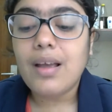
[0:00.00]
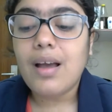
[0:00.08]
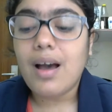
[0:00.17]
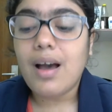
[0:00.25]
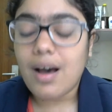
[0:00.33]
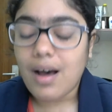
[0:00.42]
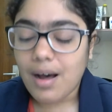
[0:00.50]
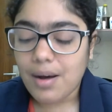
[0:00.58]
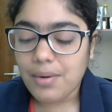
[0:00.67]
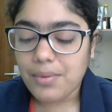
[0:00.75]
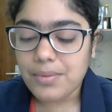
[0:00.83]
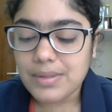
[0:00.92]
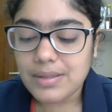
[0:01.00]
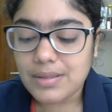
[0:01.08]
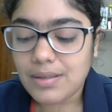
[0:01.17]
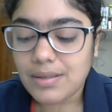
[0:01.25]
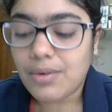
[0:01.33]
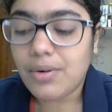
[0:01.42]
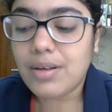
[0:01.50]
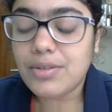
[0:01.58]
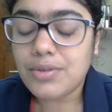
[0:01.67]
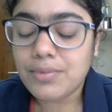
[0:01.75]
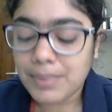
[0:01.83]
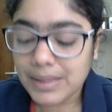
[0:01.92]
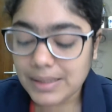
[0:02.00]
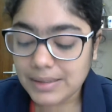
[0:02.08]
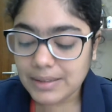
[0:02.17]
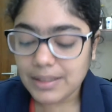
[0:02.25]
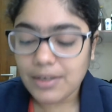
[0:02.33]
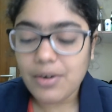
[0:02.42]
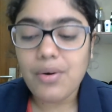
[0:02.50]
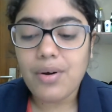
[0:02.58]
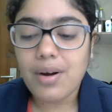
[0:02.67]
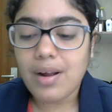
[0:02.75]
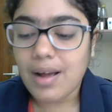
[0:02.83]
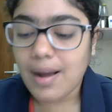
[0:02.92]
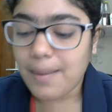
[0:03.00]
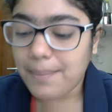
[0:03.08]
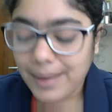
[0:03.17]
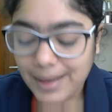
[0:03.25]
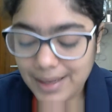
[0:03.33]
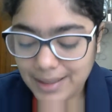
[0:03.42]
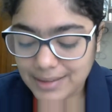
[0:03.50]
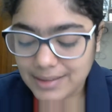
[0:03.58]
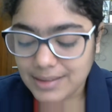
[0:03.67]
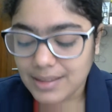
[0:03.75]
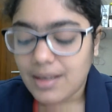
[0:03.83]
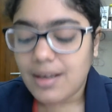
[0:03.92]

a house or a building or a place